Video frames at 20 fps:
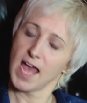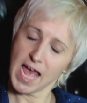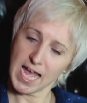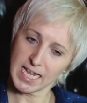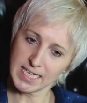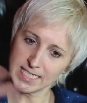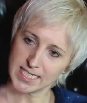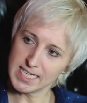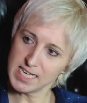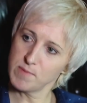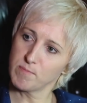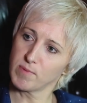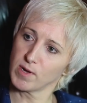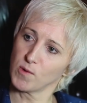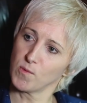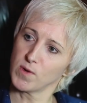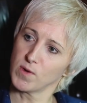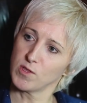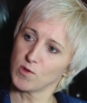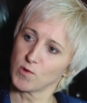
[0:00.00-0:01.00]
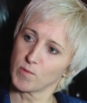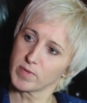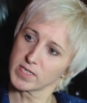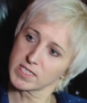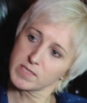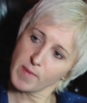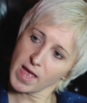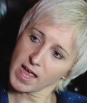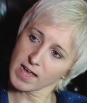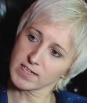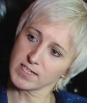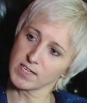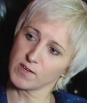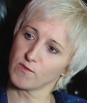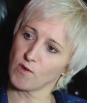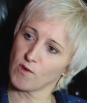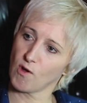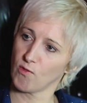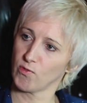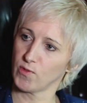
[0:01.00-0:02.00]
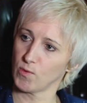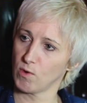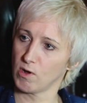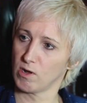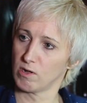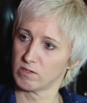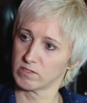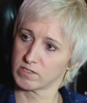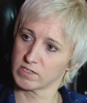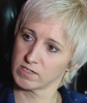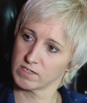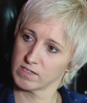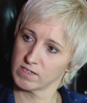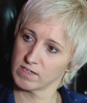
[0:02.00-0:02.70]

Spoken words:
and deeper with your perspective on the world,